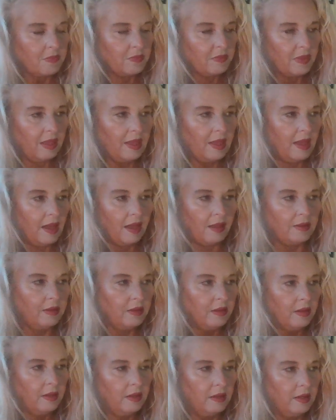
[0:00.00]
Yeah,
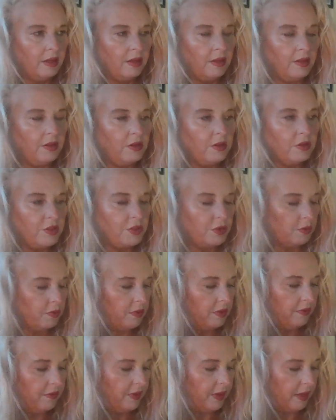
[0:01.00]
you're
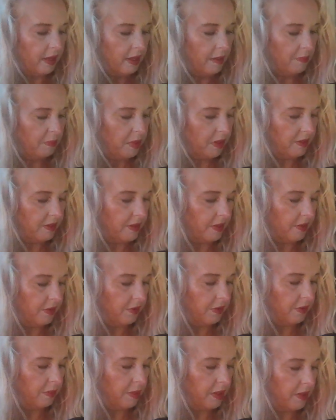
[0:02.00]
terrific at busting
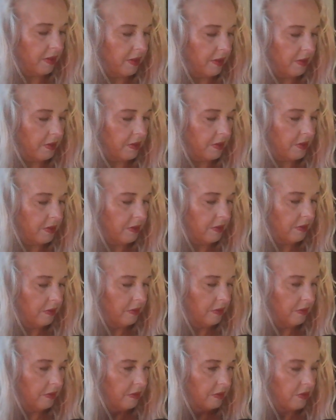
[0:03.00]
through barriers.
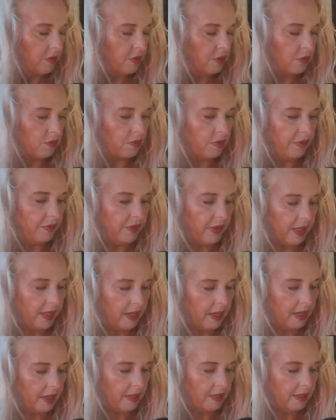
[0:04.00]
Terrific
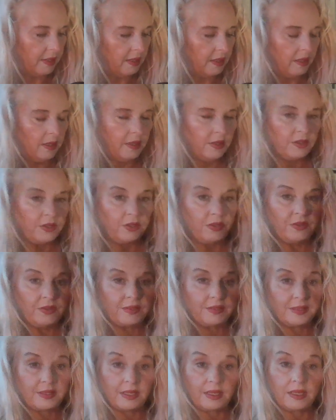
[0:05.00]
at it. To the
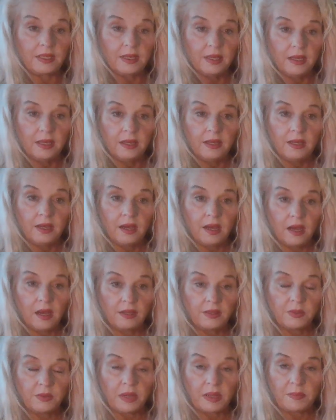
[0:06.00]
sea, on
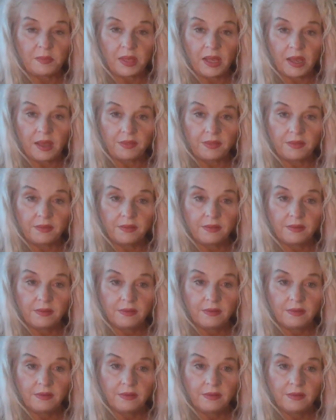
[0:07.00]
the right path,
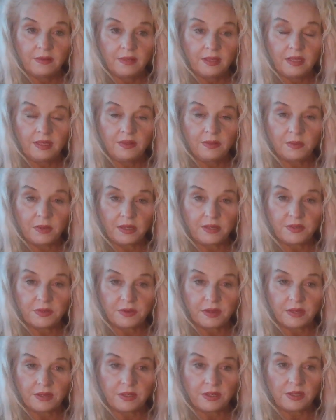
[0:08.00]
in the right
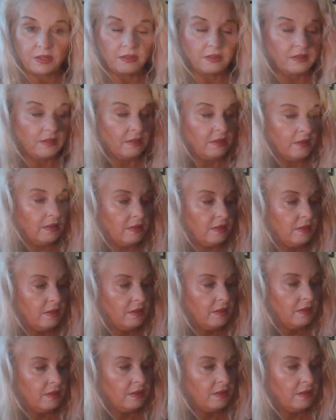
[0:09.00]
direction,
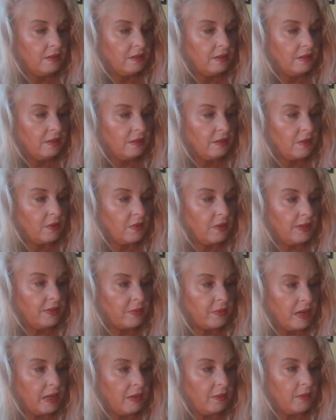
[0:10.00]
going the
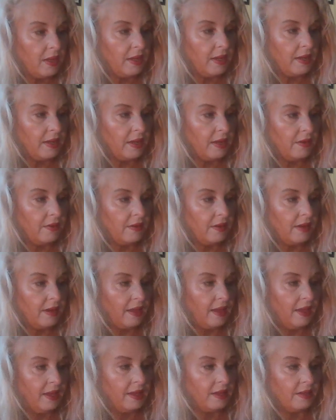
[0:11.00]
right way now.
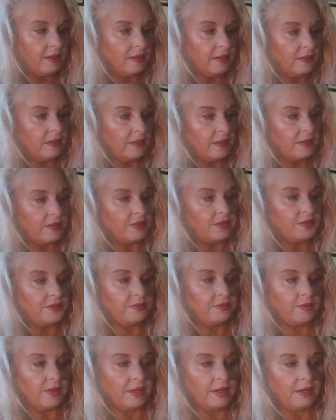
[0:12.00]
And look at your
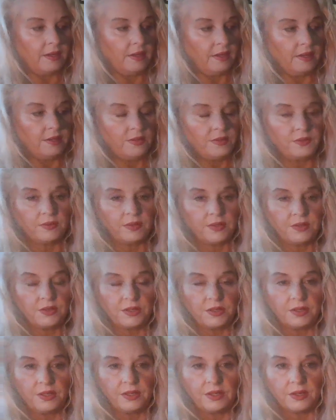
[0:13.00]
divine
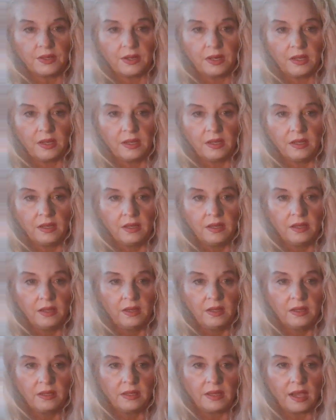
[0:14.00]
intervention here,
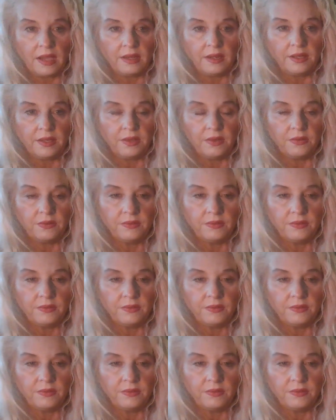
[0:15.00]
guiding you.